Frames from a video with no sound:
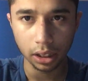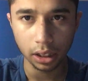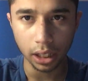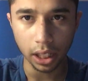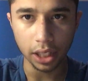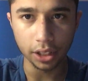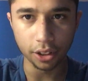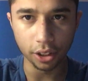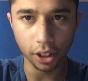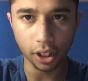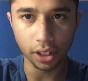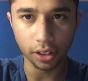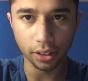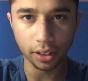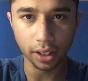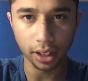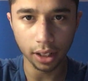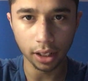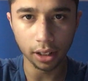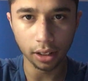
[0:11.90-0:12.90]
as you can
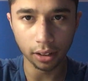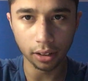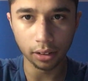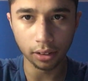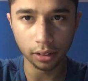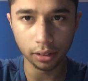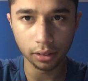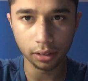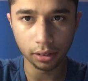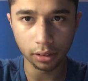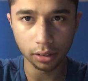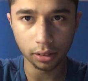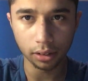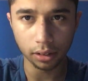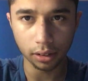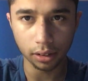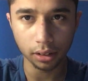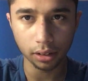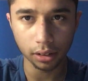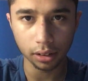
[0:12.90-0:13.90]
tell
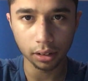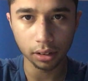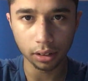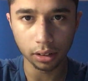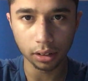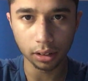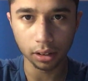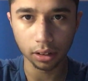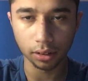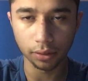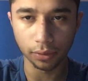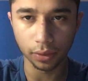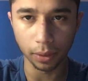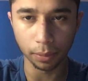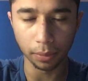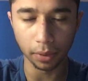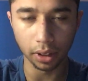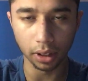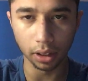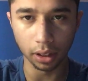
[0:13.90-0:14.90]

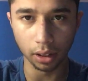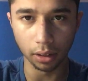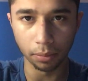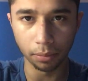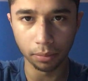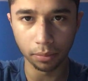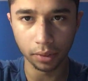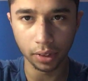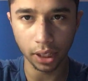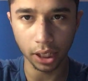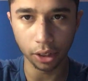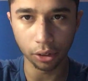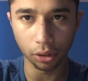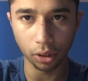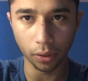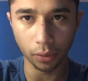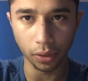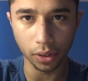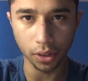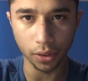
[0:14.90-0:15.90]
from the title
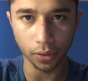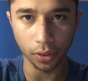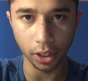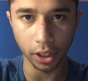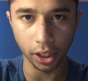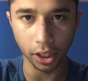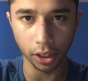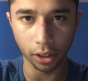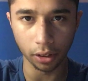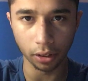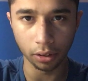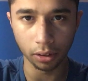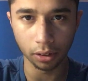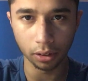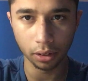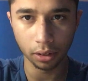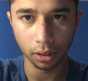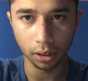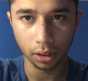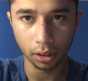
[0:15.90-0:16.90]
of this video,
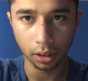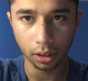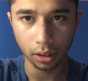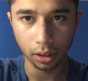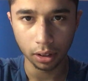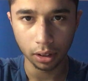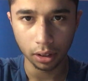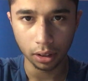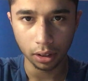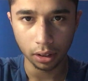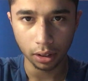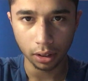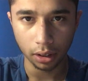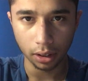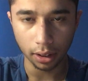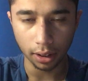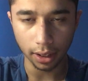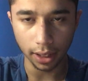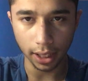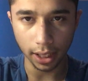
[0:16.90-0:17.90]

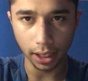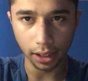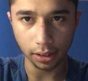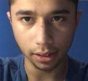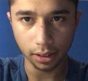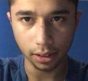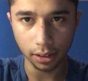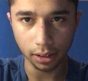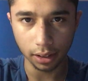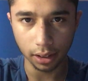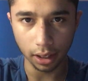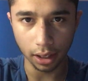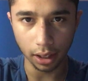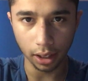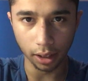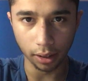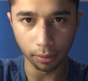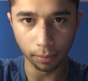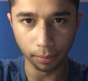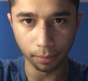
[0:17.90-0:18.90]
that
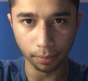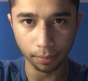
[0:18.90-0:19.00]
that